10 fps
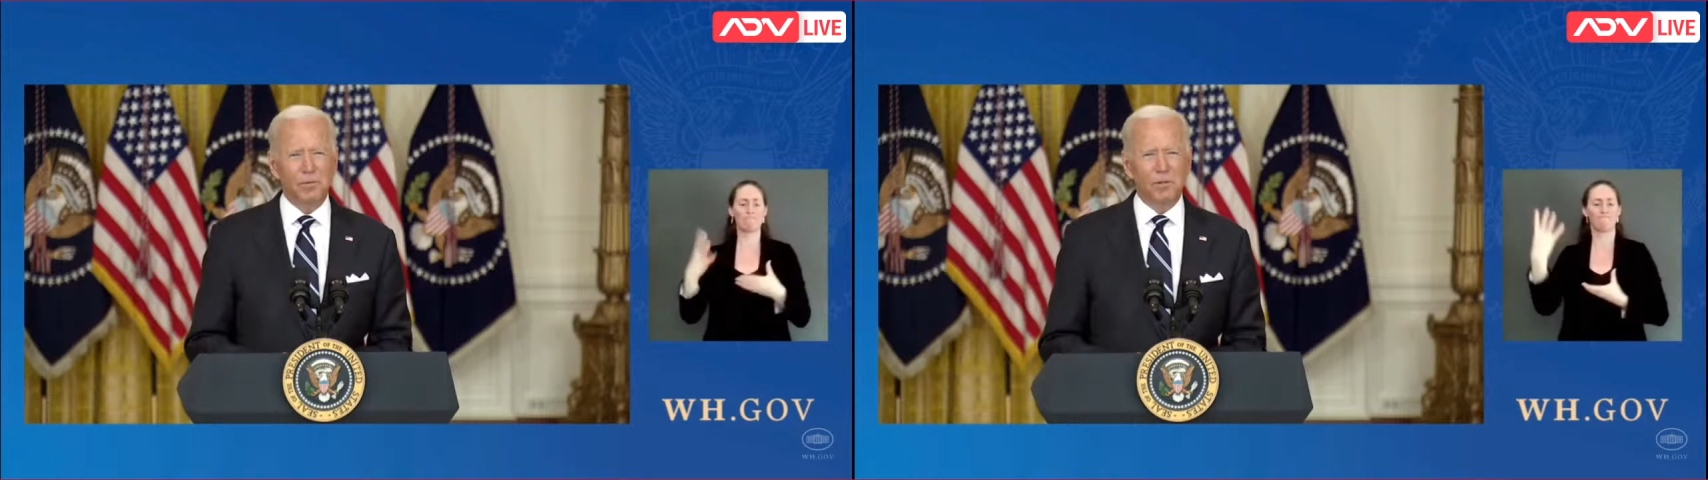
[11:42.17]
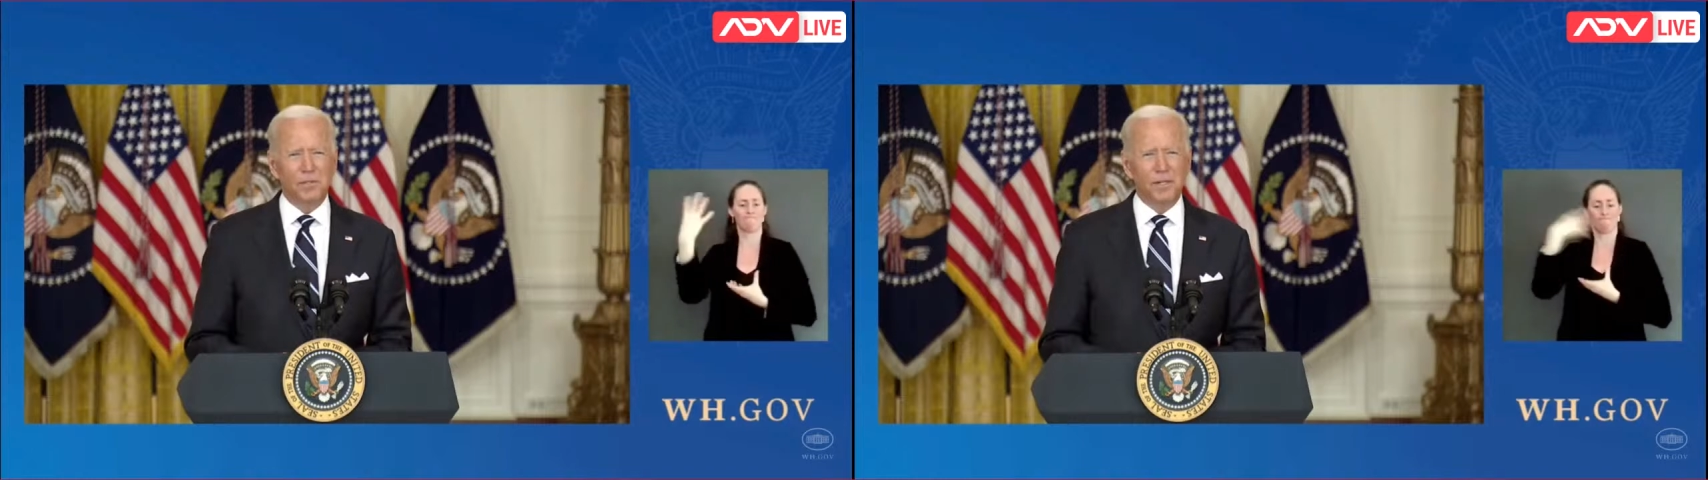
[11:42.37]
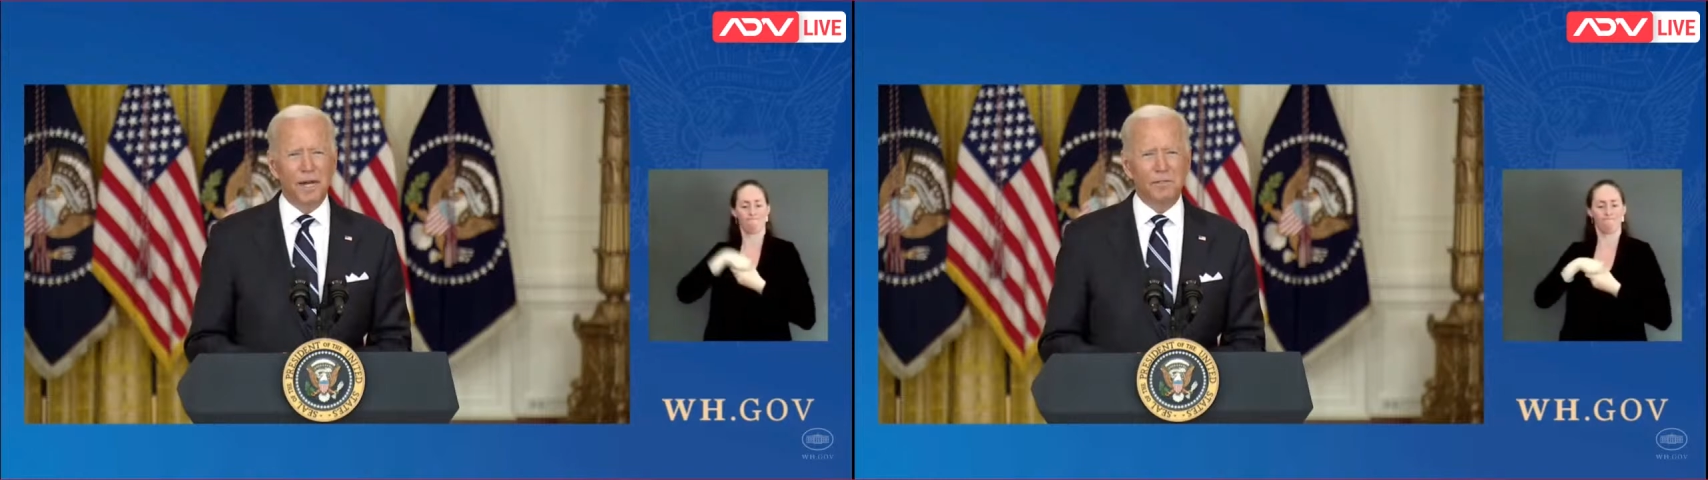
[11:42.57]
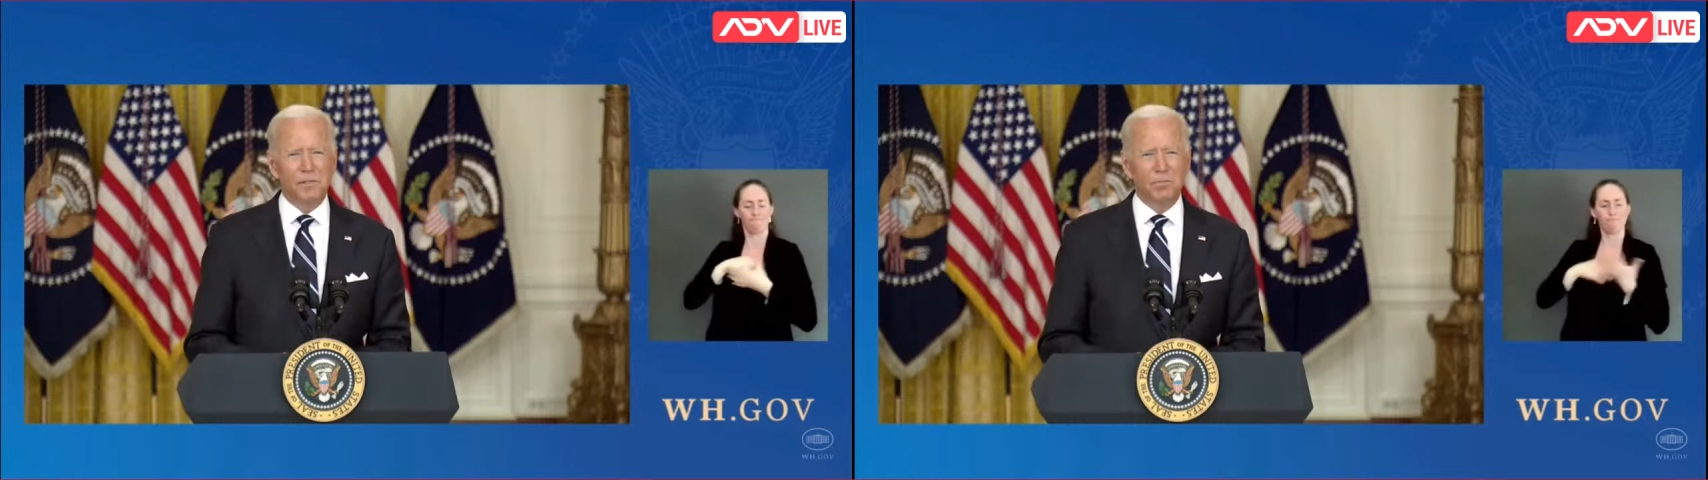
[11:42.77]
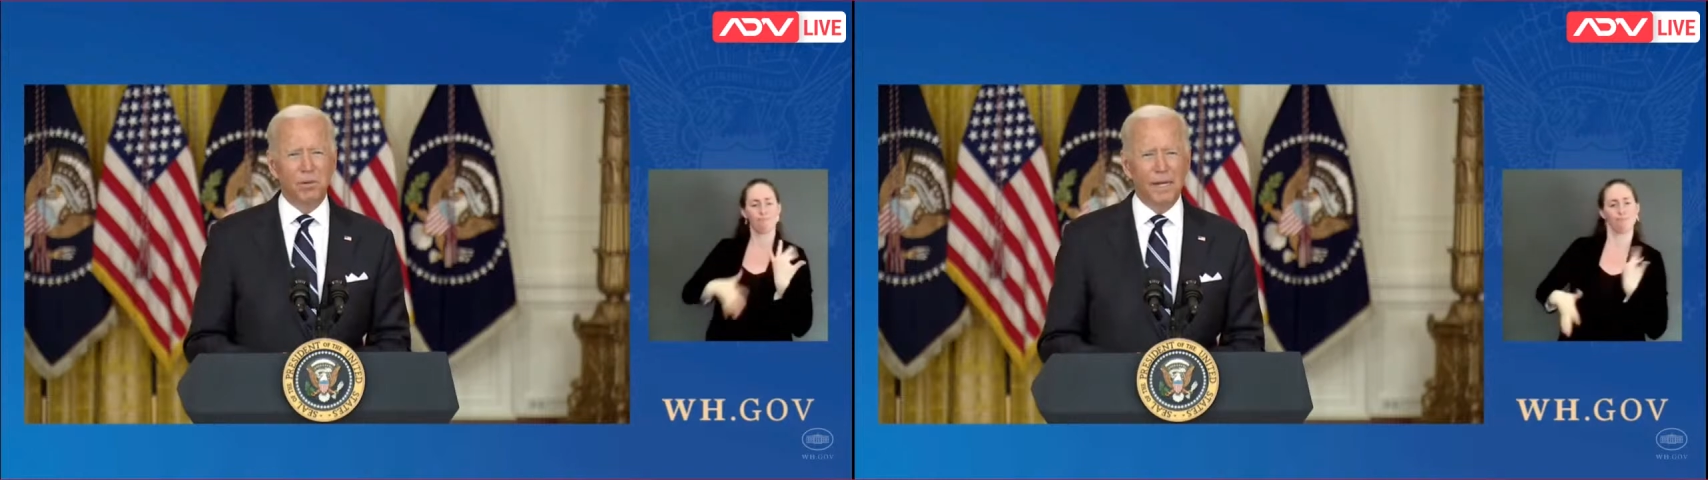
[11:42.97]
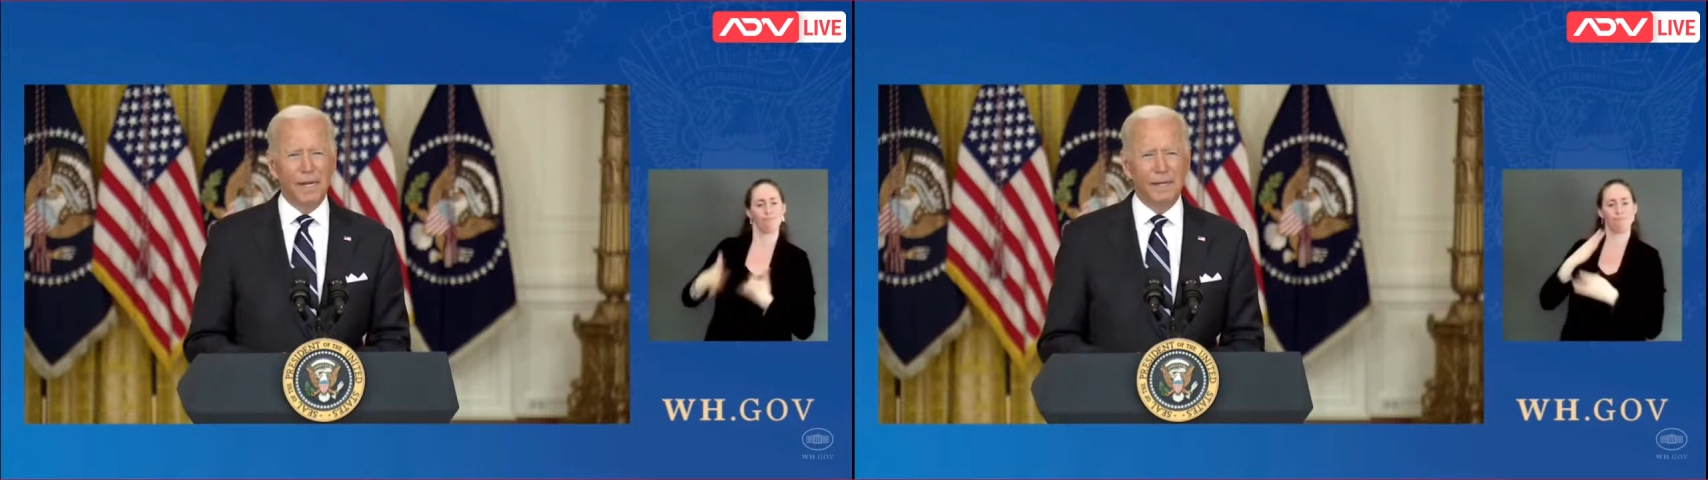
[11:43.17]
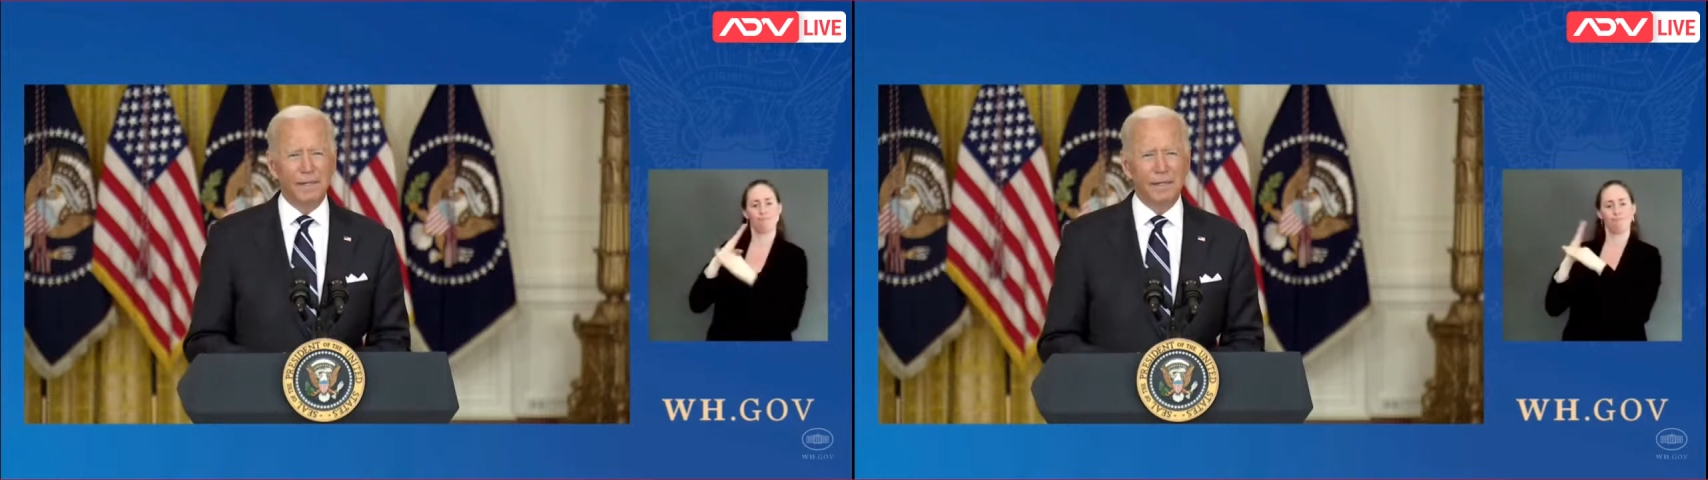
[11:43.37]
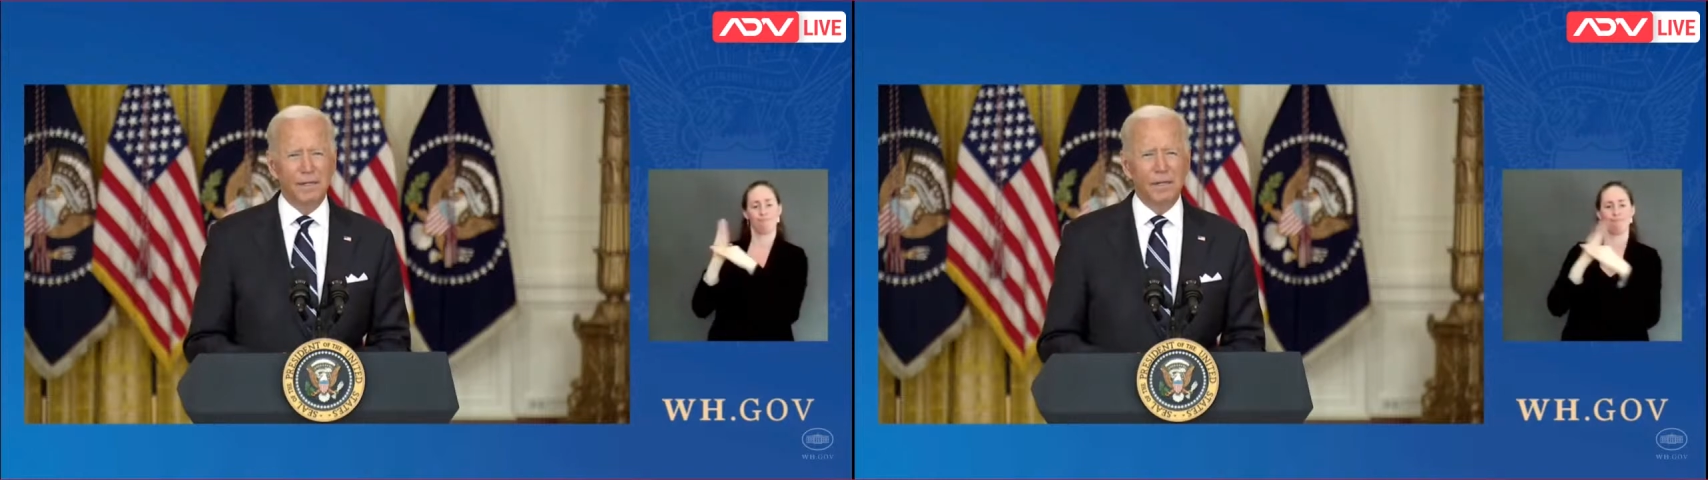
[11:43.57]
experts announced a
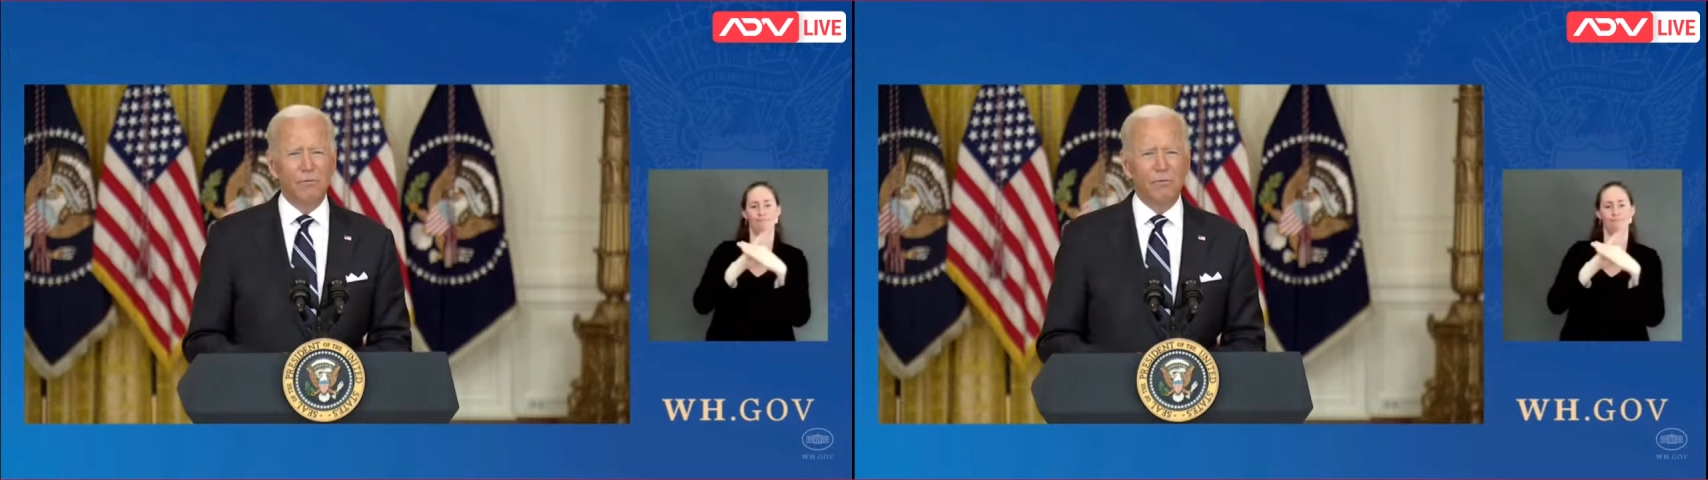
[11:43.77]
plan